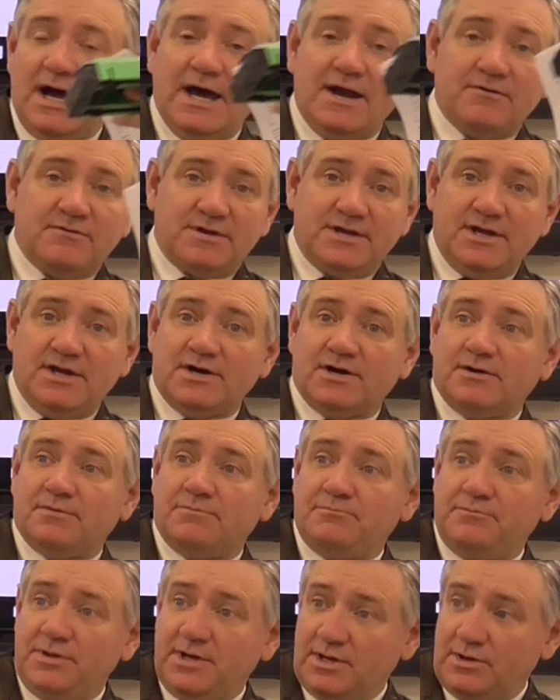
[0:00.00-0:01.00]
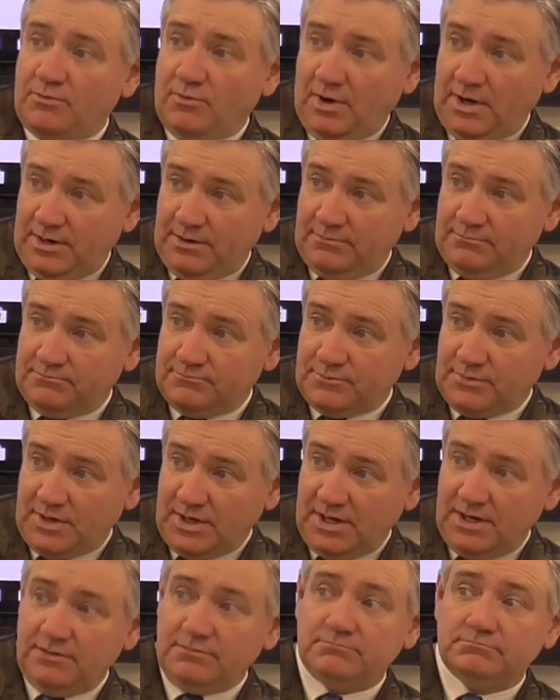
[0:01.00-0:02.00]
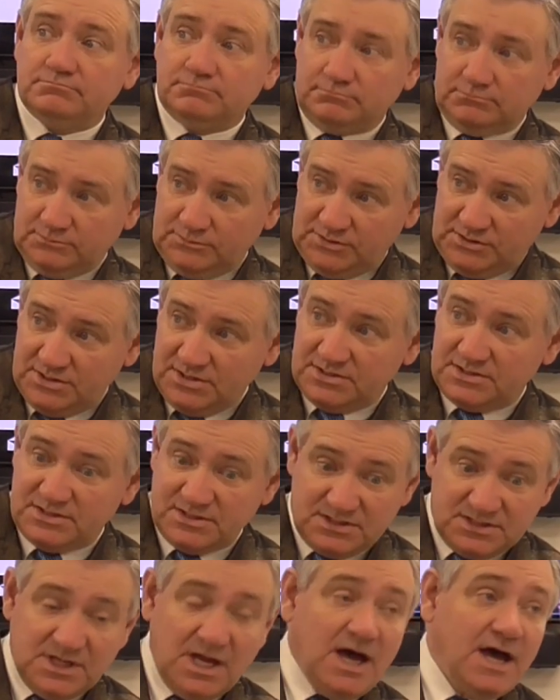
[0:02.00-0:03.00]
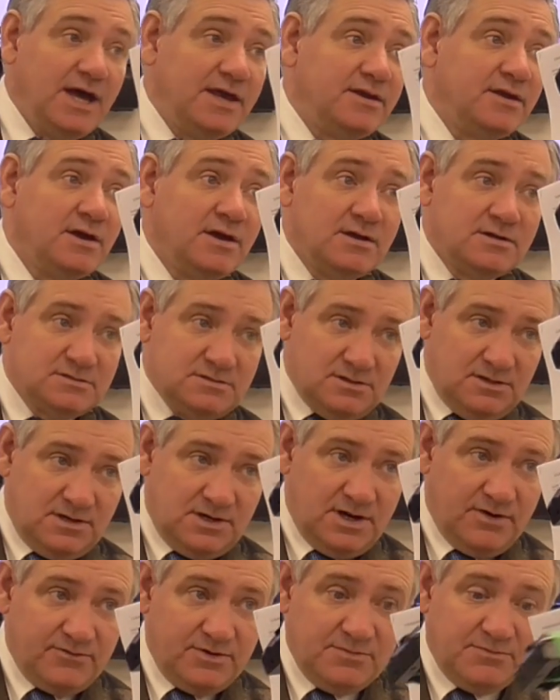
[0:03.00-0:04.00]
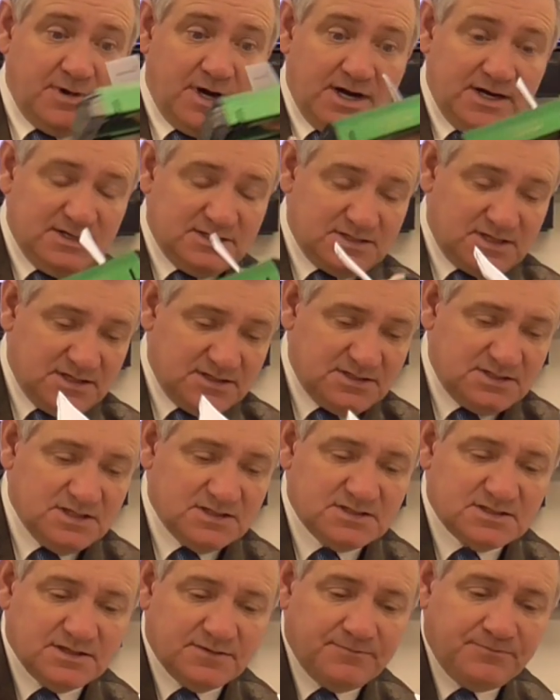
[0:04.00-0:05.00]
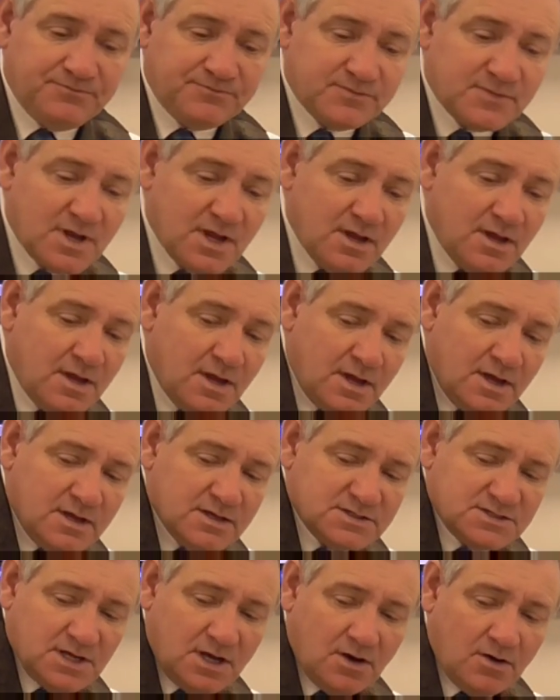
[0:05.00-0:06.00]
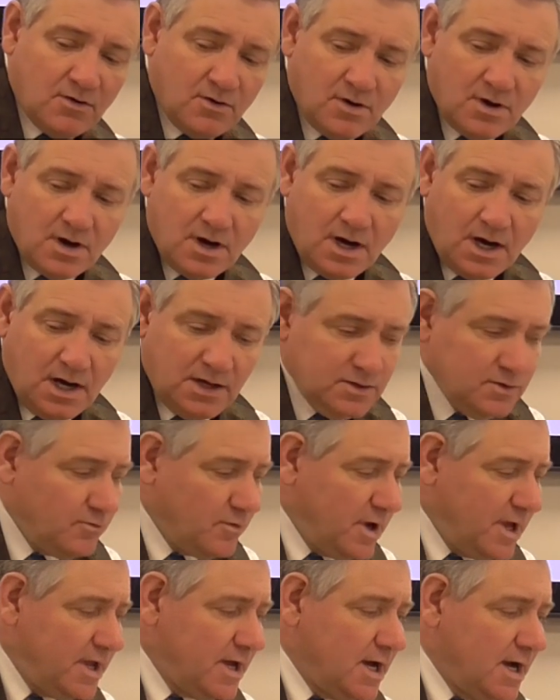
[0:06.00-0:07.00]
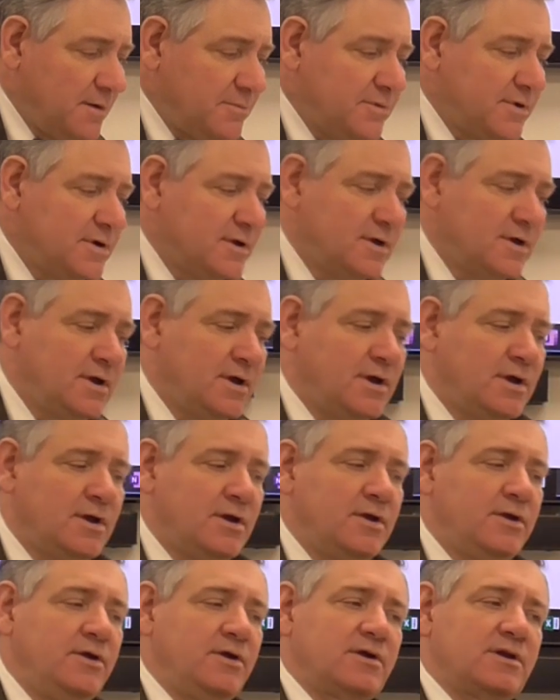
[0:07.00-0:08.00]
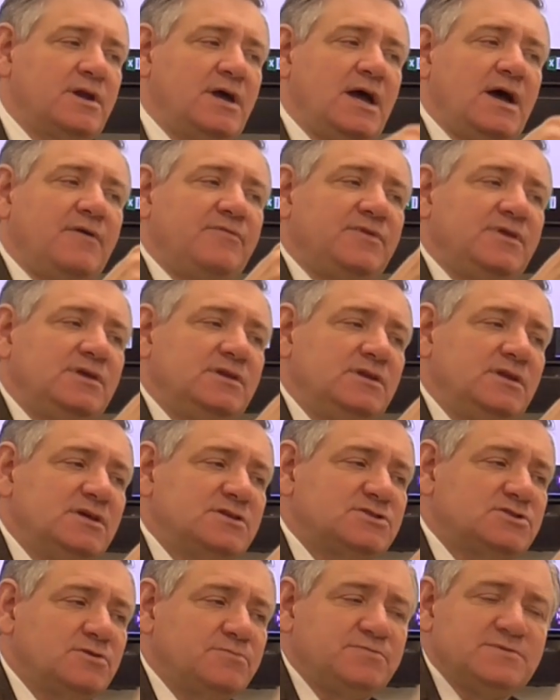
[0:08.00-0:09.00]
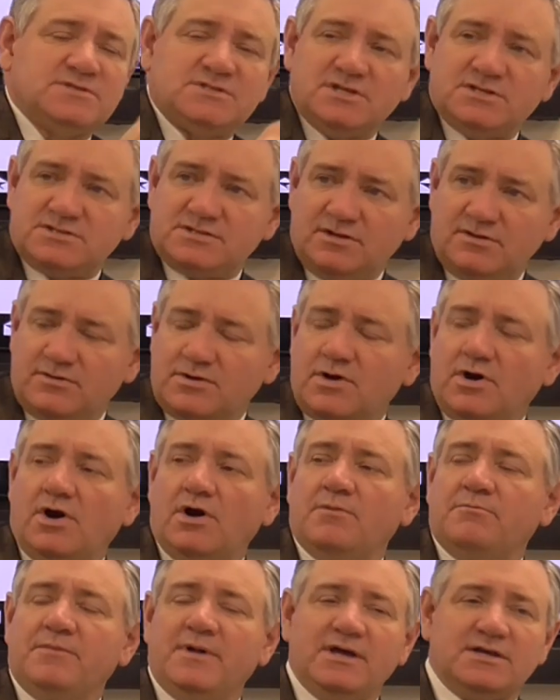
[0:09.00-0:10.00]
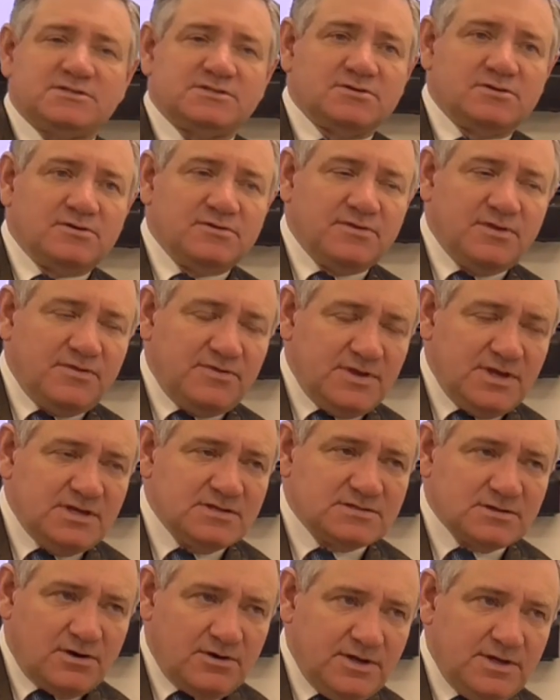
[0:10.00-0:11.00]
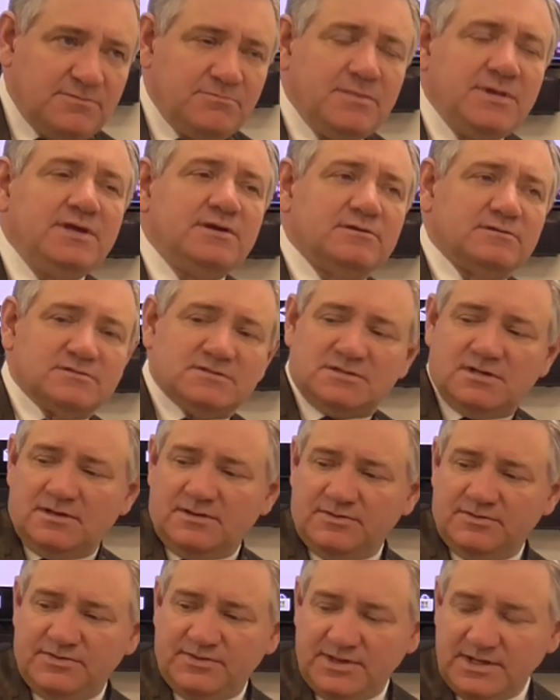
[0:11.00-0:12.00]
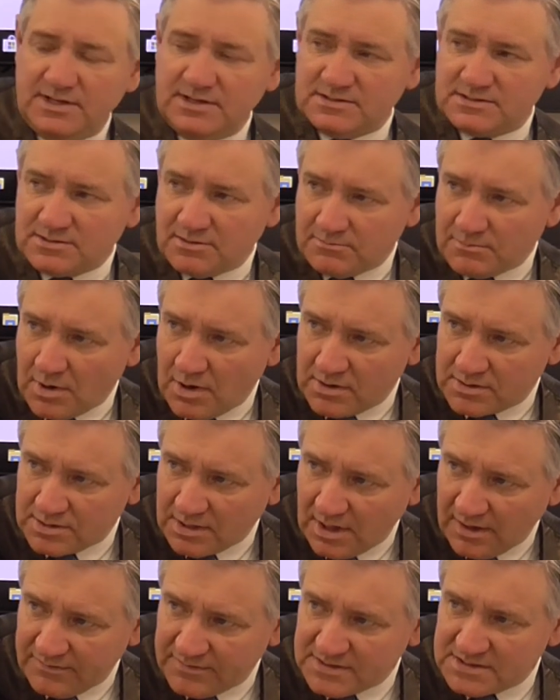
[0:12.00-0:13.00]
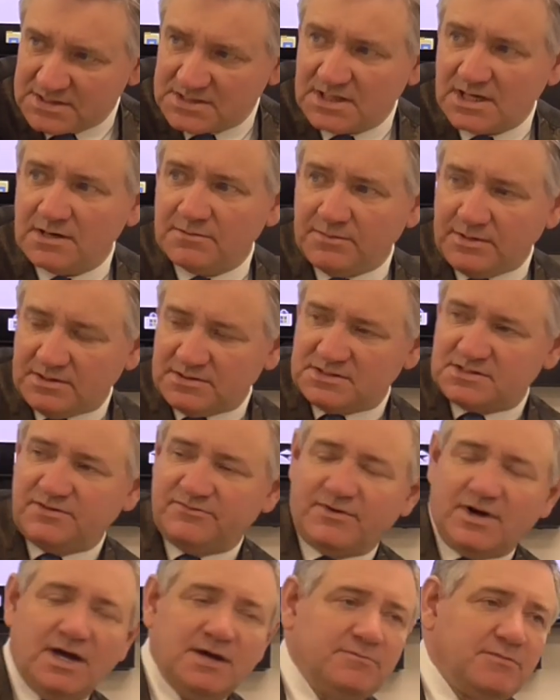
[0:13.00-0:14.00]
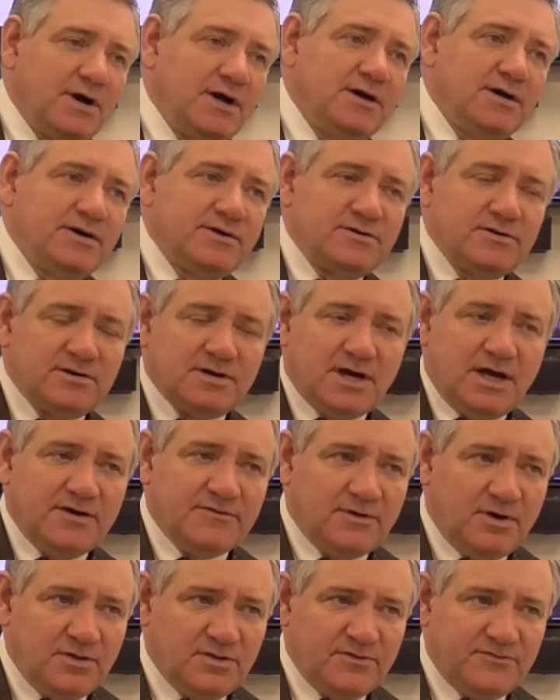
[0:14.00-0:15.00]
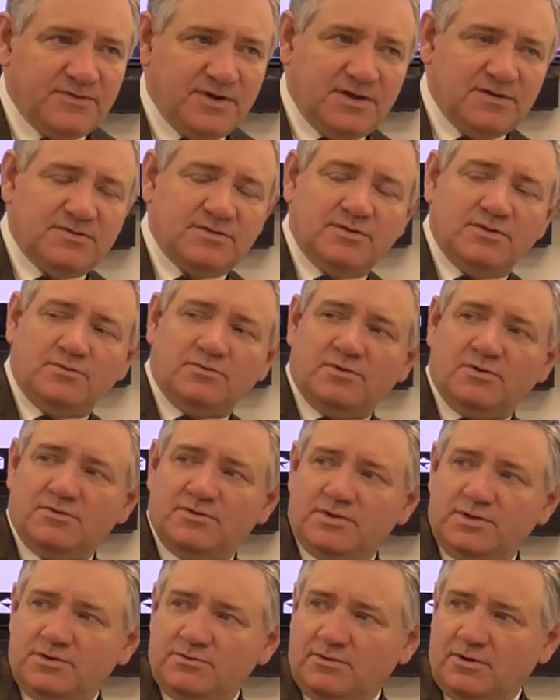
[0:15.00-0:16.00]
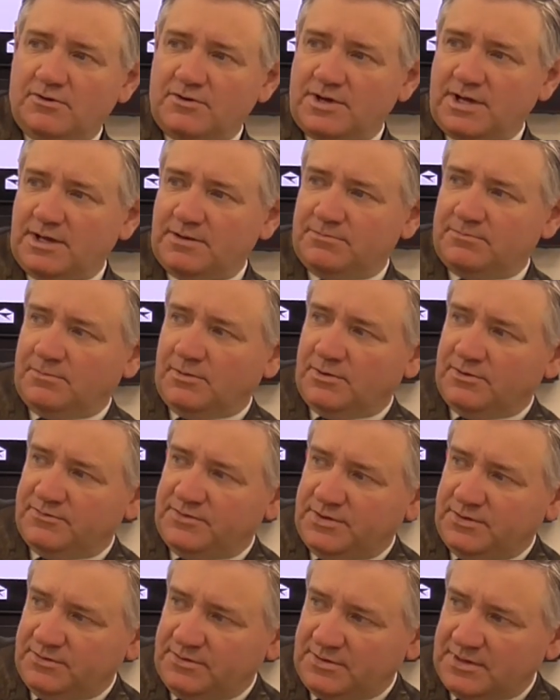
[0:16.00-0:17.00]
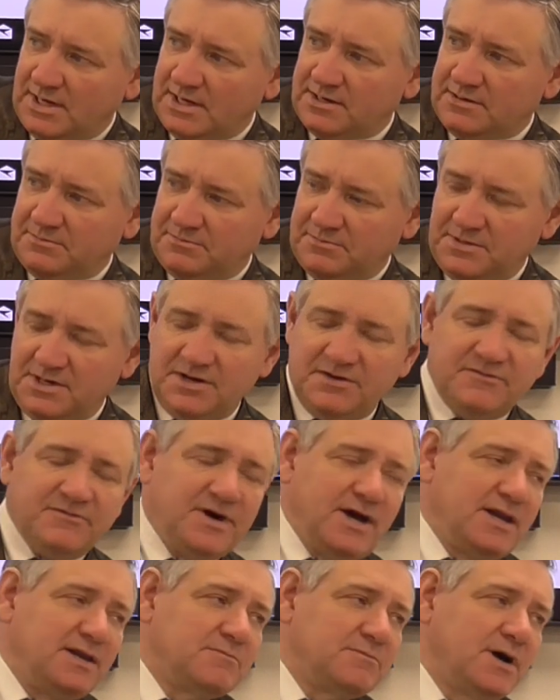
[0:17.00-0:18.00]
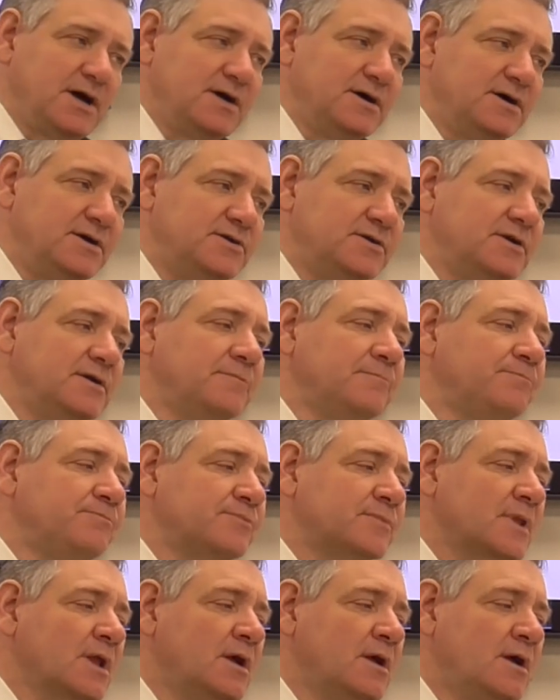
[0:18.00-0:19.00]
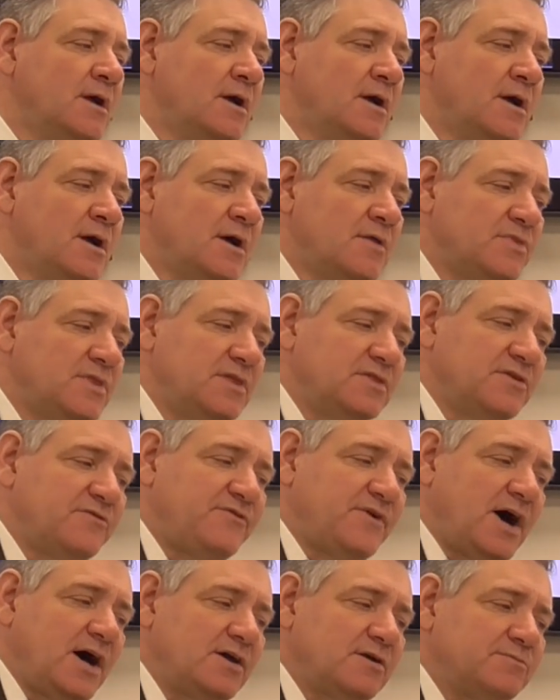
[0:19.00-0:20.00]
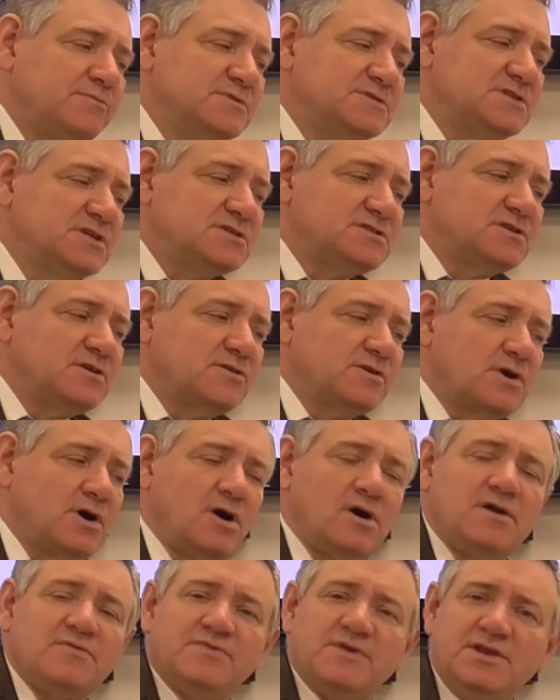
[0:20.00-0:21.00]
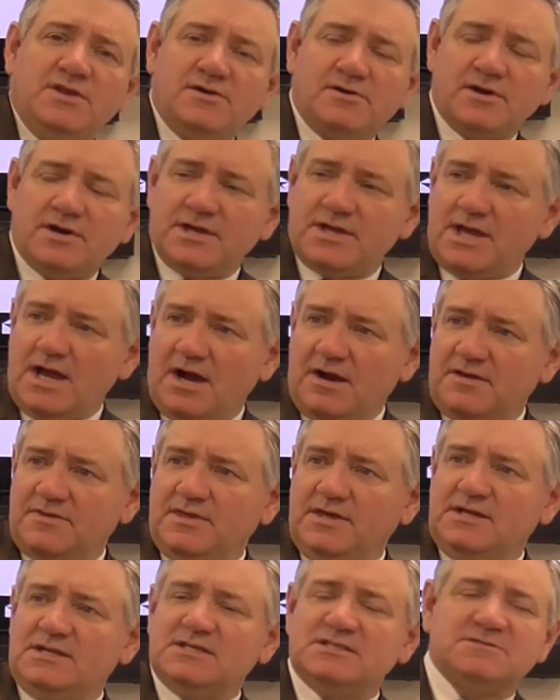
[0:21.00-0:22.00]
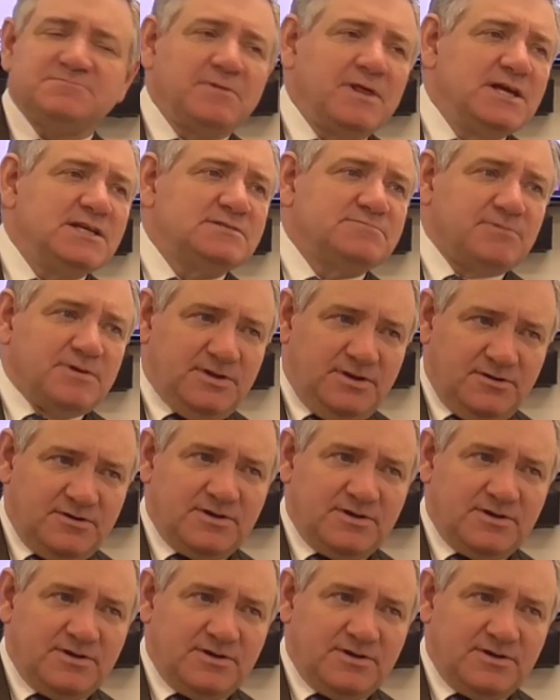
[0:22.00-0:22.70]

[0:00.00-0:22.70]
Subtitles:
I don't care. Pick one. Okay? Just decide so that everybody's consistent. So on the way up, you're going to have the initial position of the cart. Make sure that these are in meters. These are marked off in centimeters. Divide by 100. I have all the faith in the world that you are capable of doing that, dividing by 100. Then the final position of the cart, then you're going to calculate displacement.